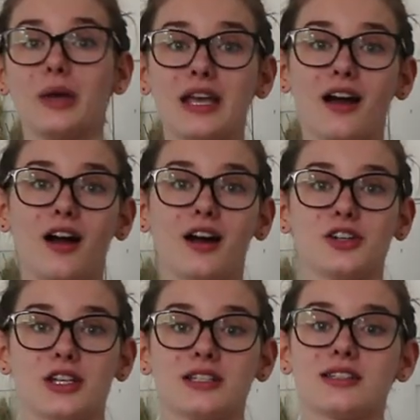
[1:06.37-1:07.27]
We
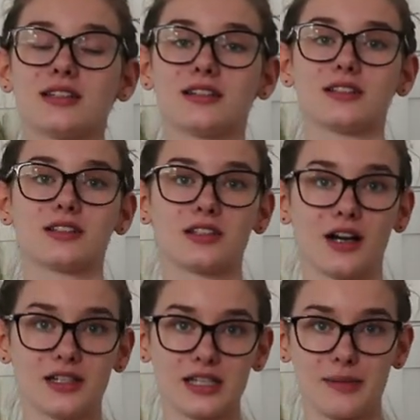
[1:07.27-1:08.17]
are just
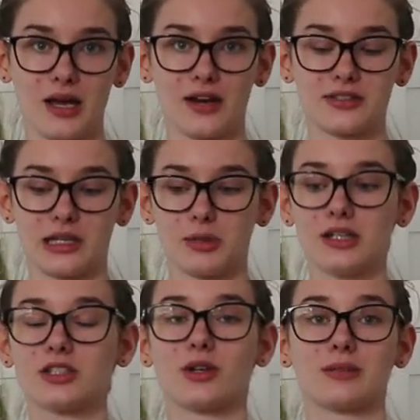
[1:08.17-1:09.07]
starting to come out of
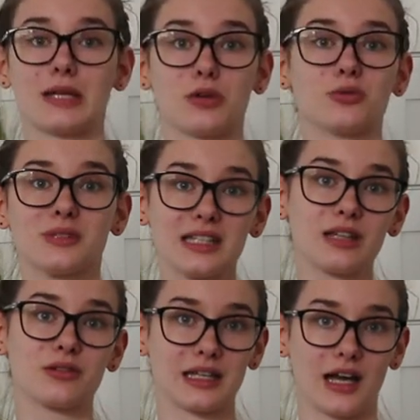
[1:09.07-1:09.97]
summer, so it's been
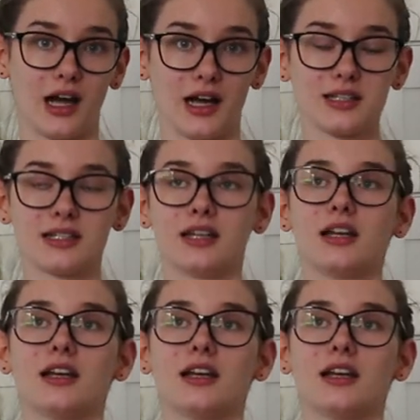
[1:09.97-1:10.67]
really, really hot